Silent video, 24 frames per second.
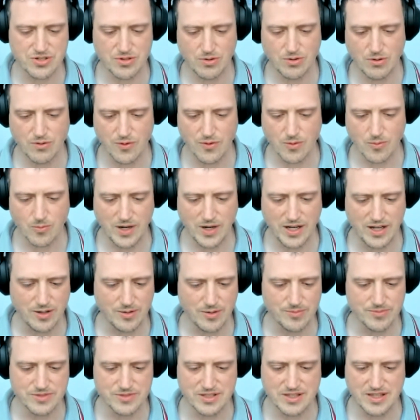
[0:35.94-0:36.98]

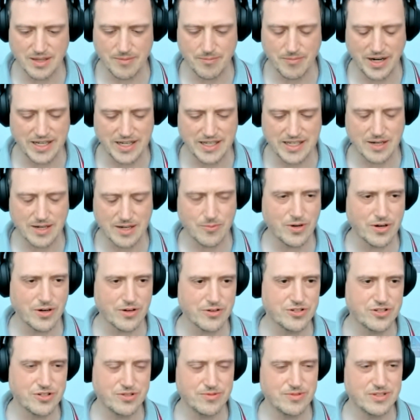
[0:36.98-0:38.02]
overwhelmed they might get one or
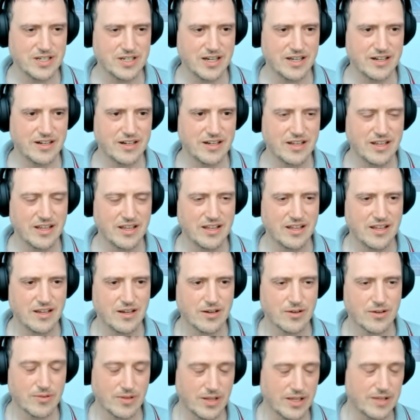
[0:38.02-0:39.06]
two done
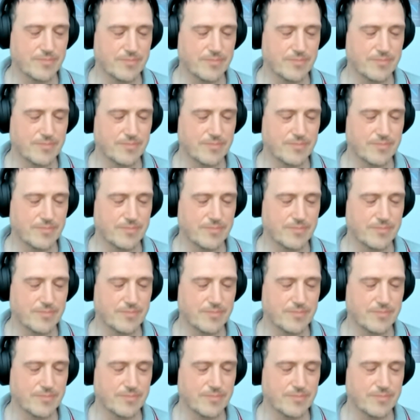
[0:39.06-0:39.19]
or like